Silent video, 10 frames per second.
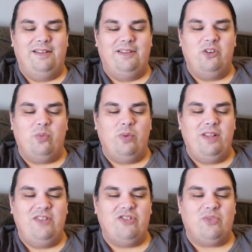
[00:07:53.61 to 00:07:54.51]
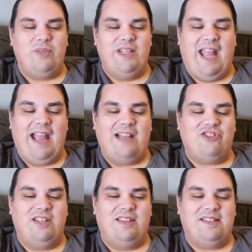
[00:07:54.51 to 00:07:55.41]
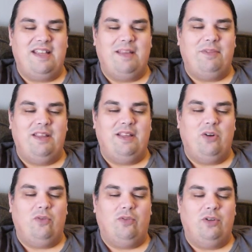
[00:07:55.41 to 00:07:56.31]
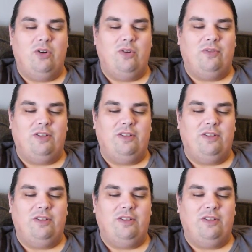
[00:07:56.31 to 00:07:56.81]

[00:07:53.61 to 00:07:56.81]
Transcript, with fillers: you're really just rehashing the same thing over and over.